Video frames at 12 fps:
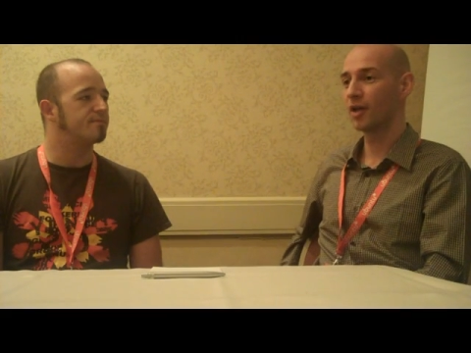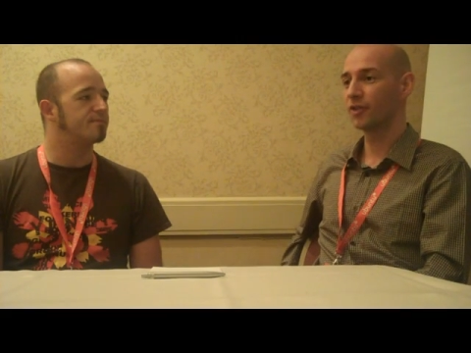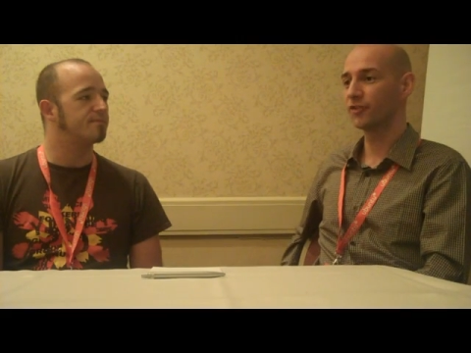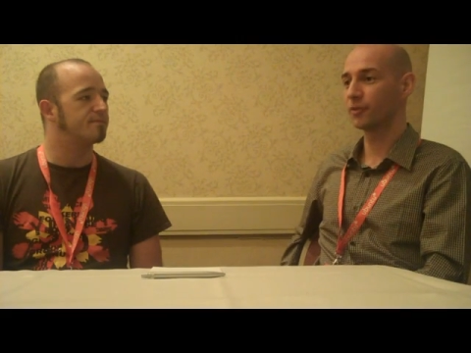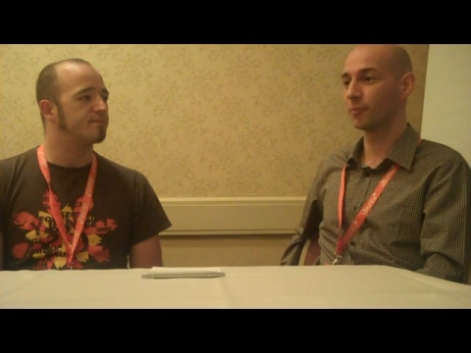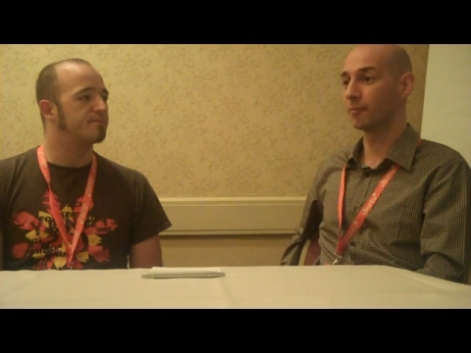
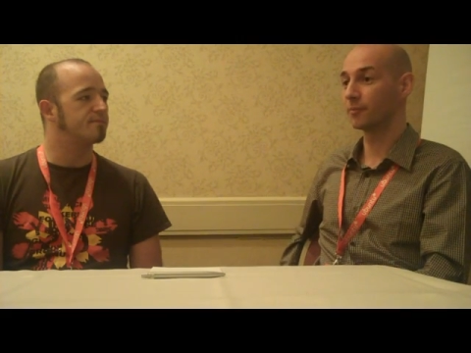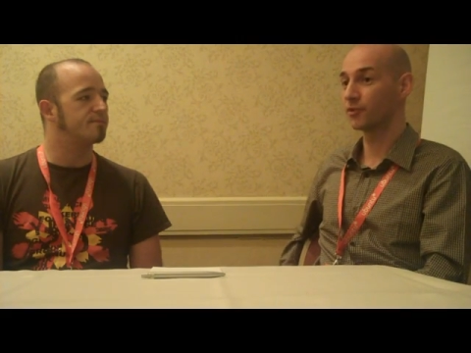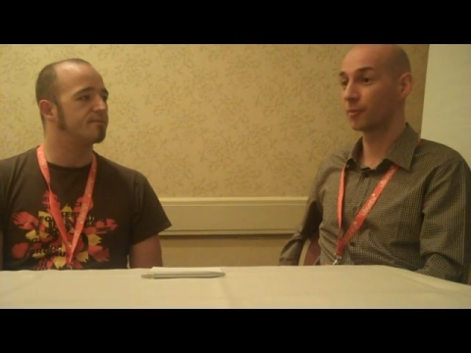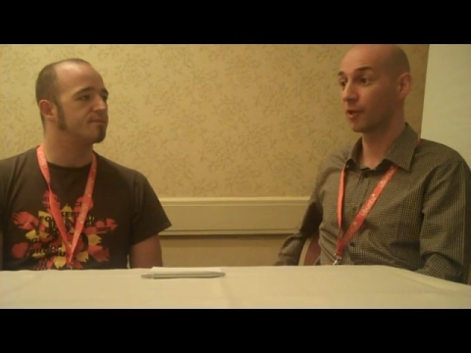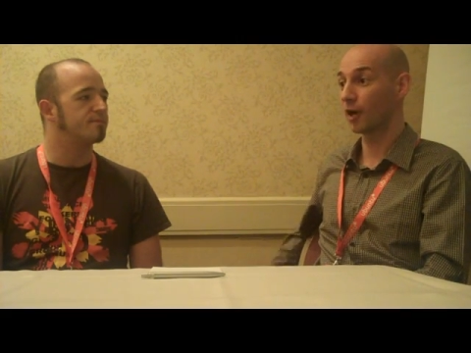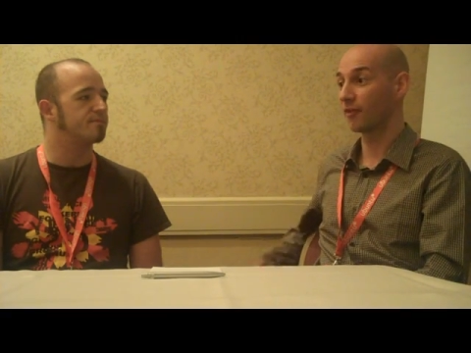Speaker 1: some,
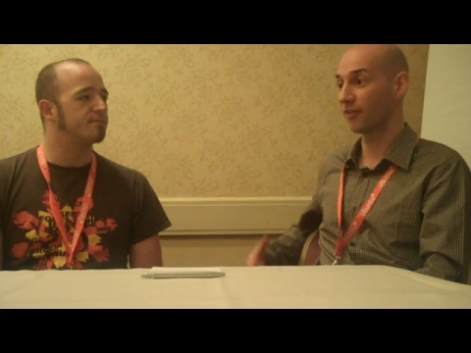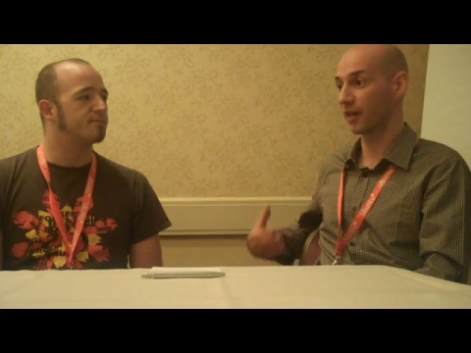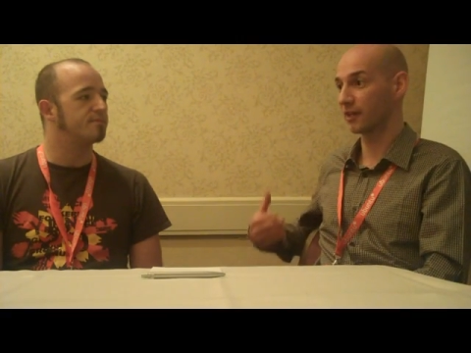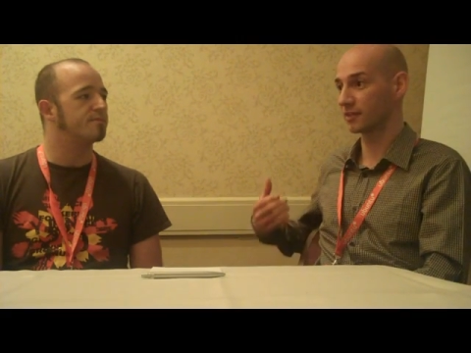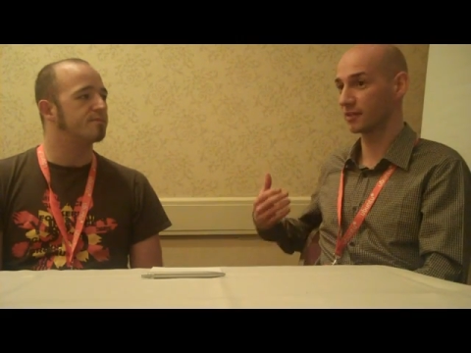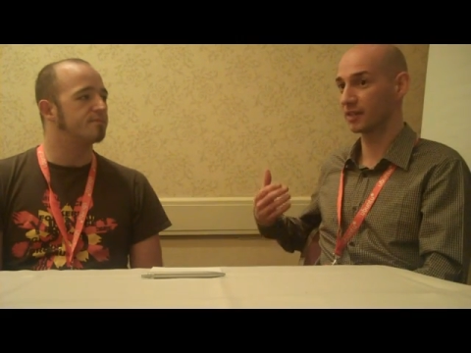some love. That
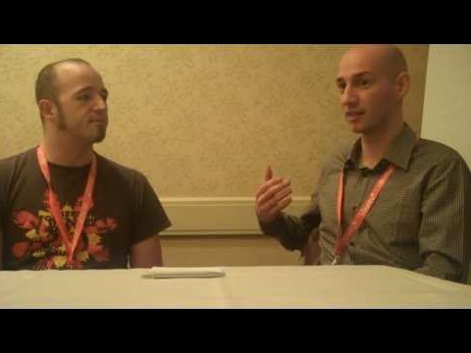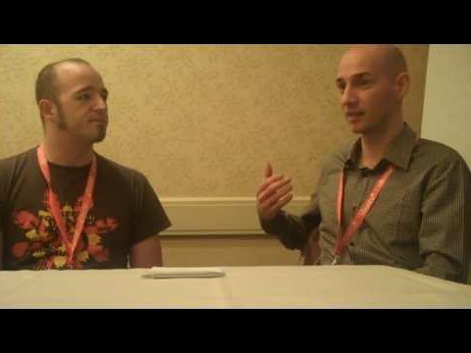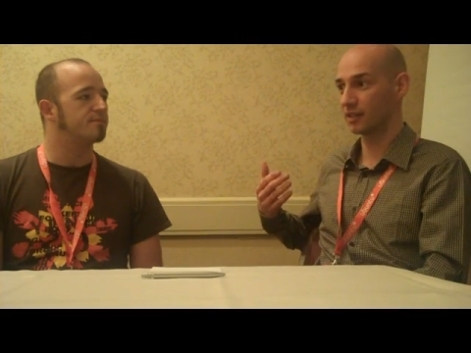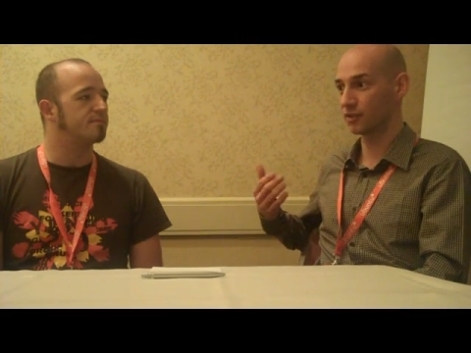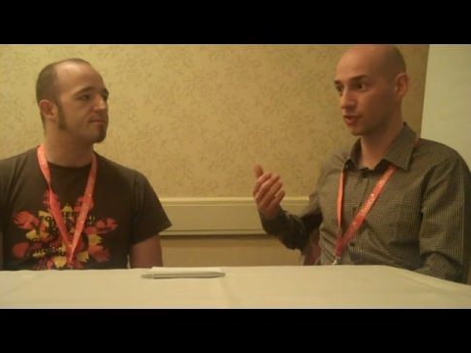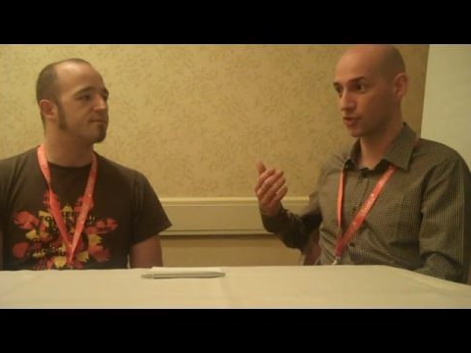is, it
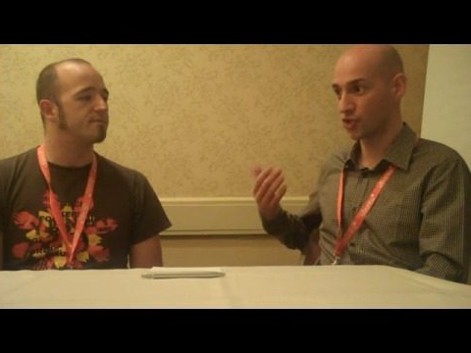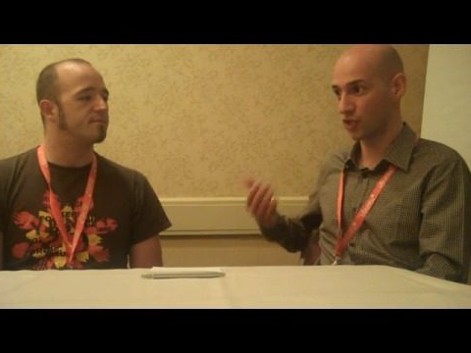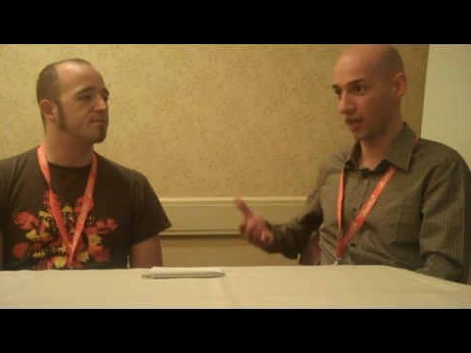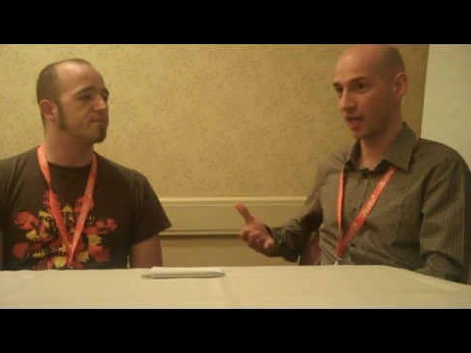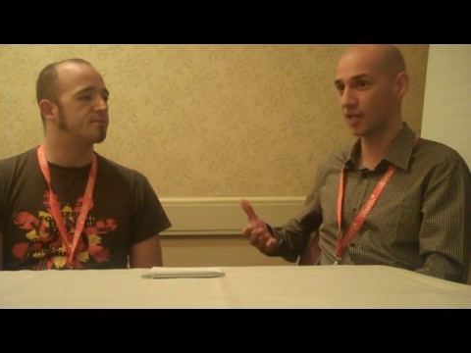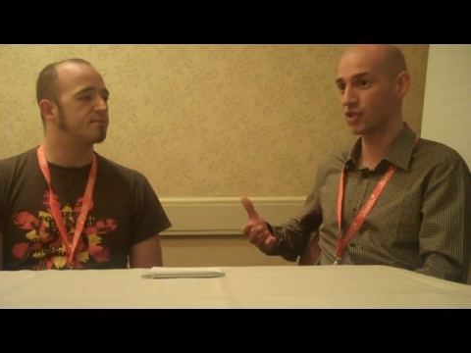needed to
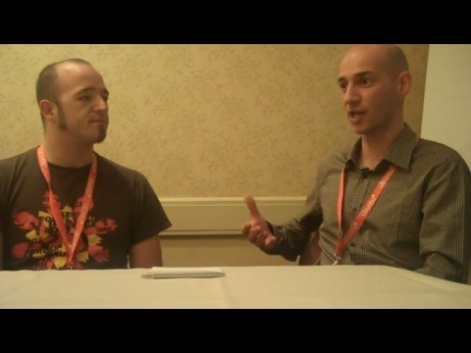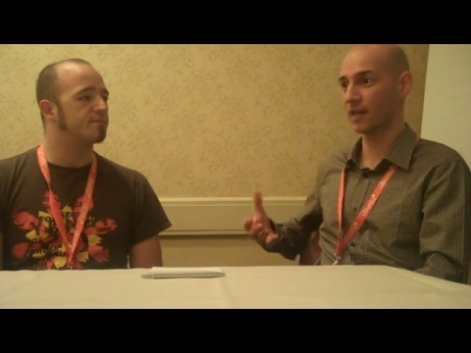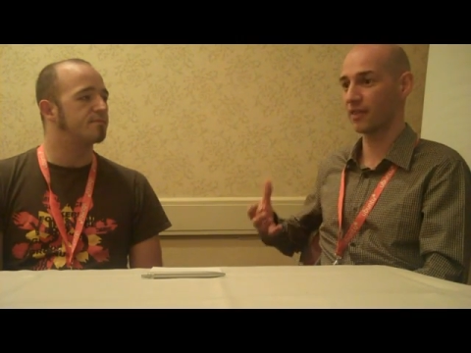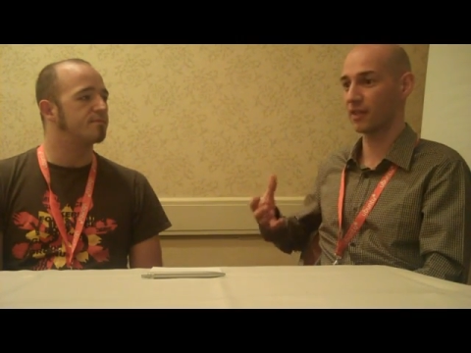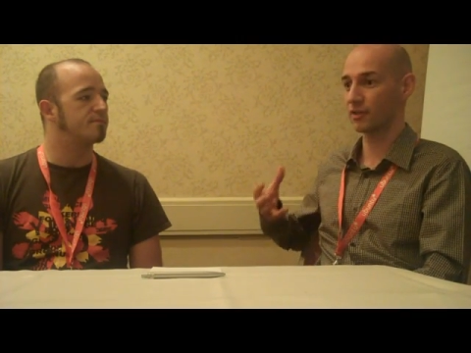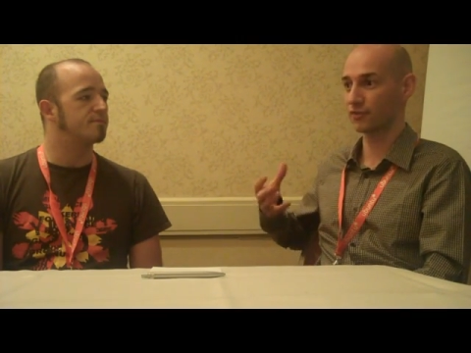change
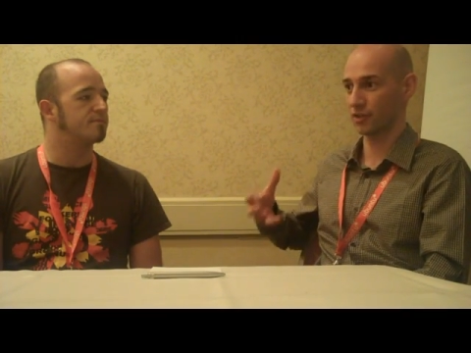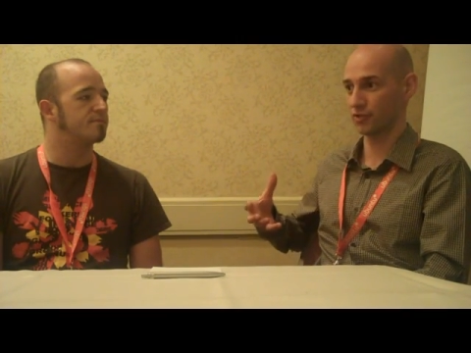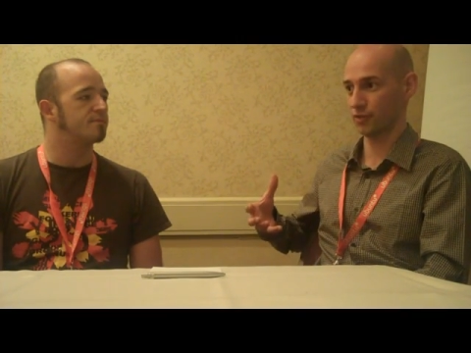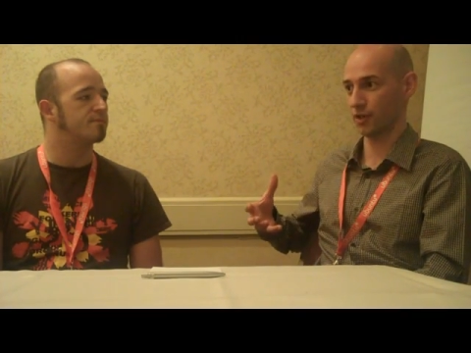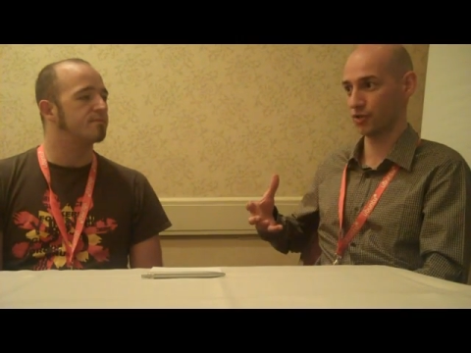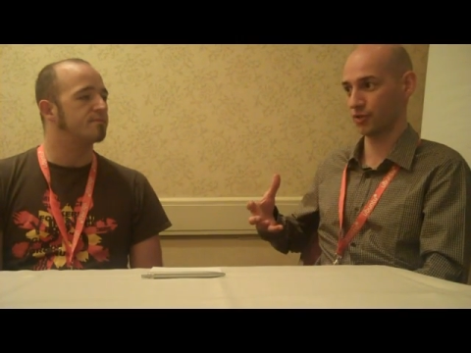and the
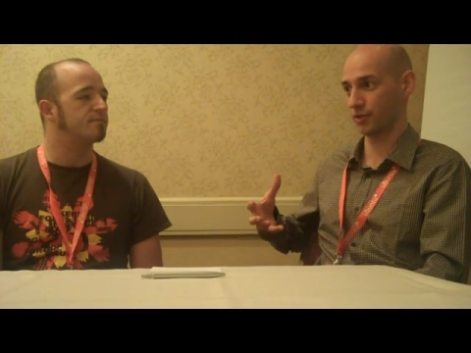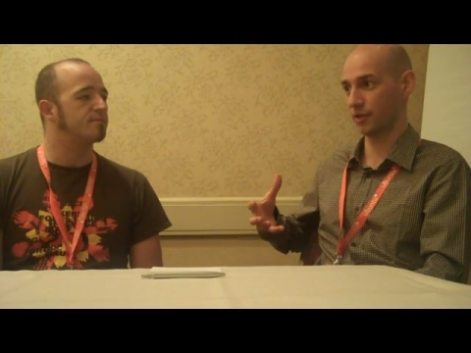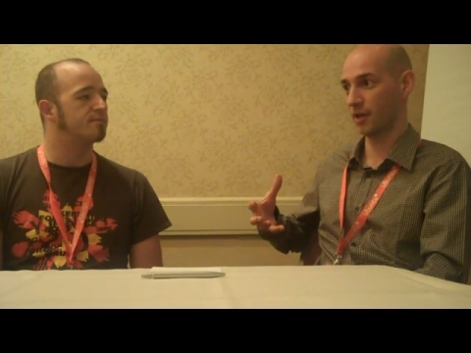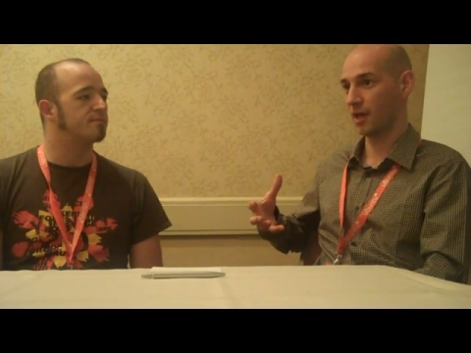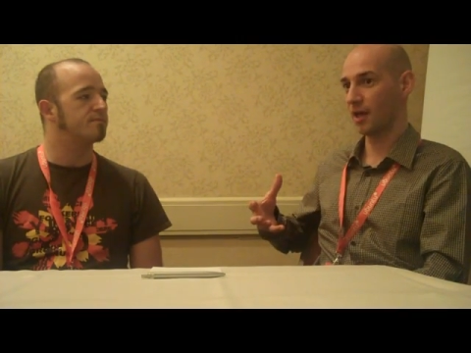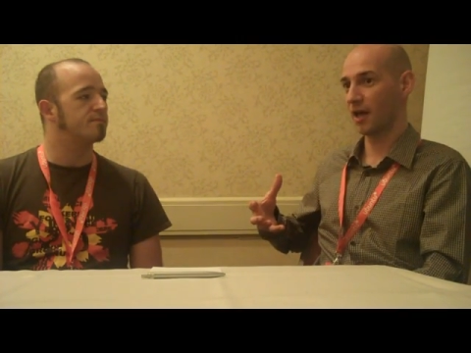infrastructure